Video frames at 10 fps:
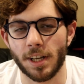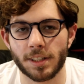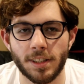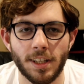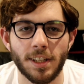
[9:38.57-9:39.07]

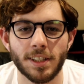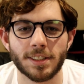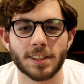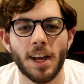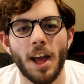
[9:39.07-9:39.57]

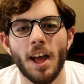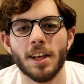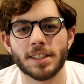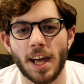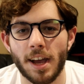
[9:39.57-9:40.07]
techniques,
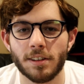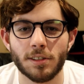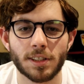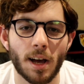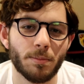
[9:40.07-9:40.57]

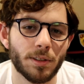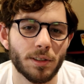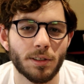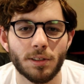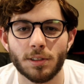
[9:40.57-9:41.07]
styles,
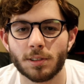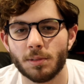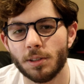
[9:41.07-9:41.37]
updos.